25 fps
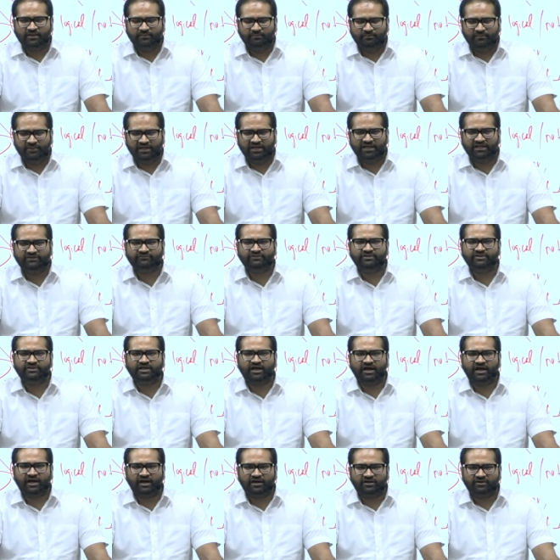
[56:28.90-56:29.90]
believe in the
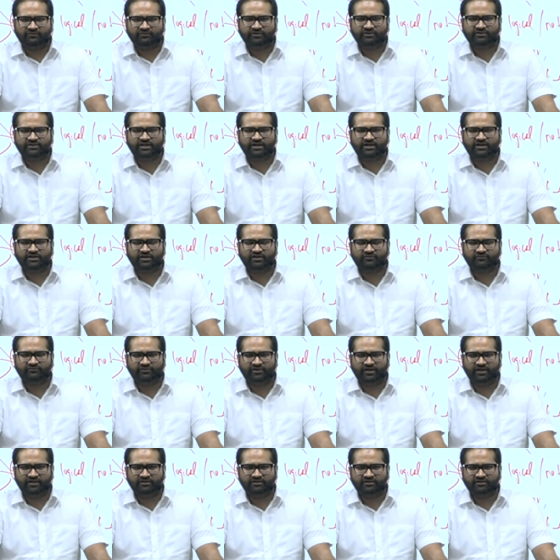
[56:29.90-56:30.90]
hard work that you have
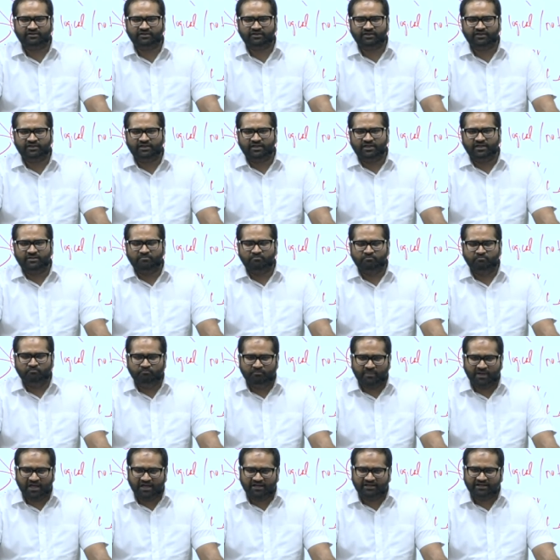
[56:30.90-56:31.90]
done,
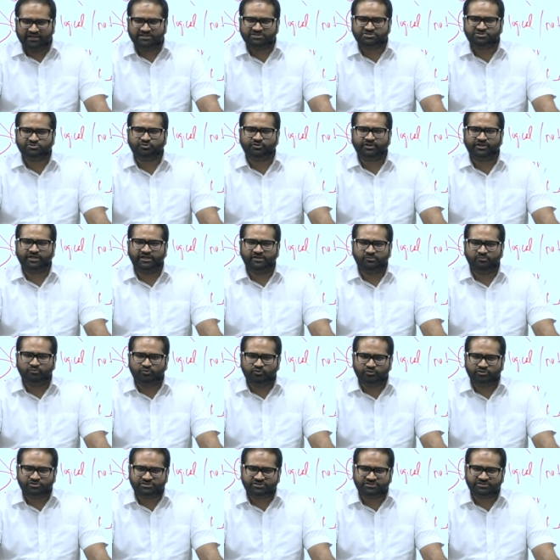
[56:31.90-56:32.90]
manage your
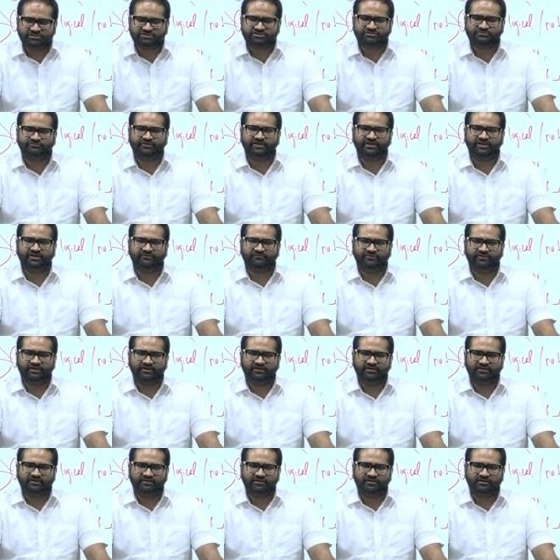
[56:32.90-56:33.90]
emotions very
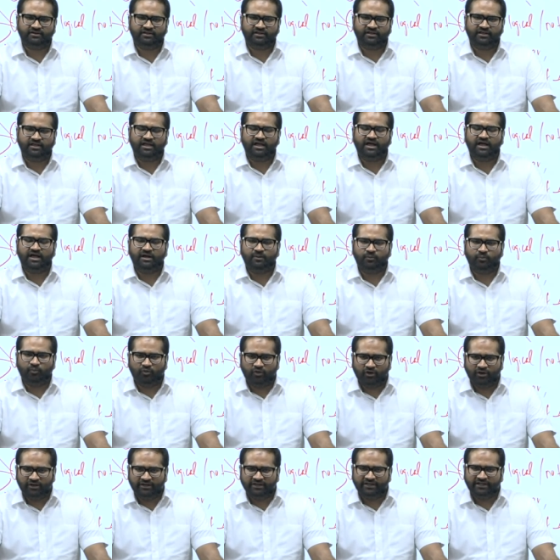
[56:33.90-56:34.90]
well,
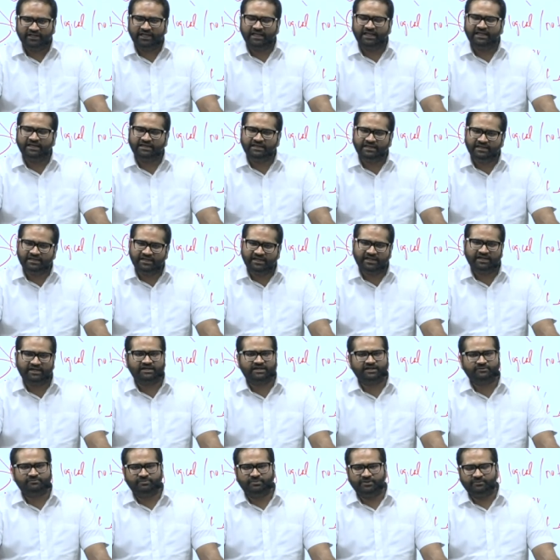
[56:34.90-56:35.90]
avoid any
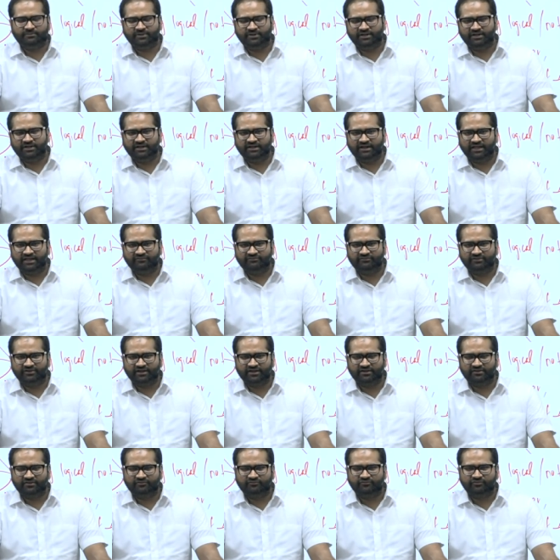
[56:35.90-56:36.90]
negative people in life
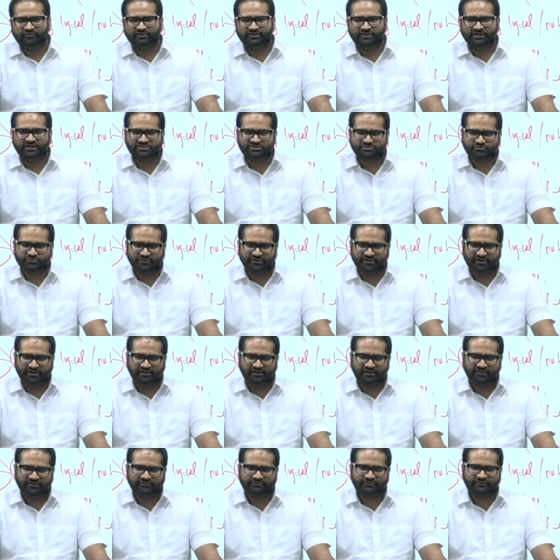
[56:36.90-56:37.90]
right now for the next 20
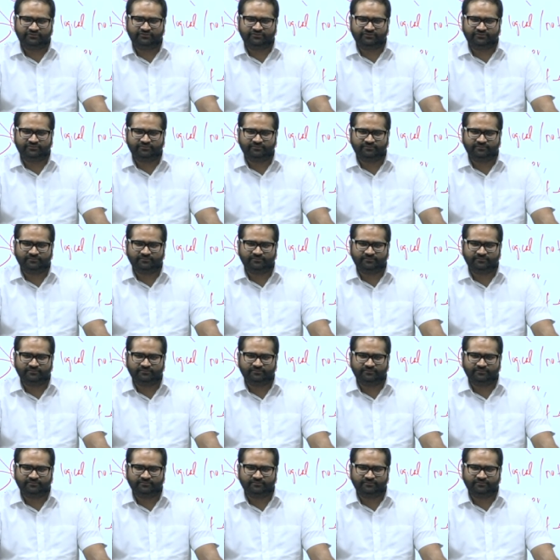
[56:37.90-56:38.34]
days.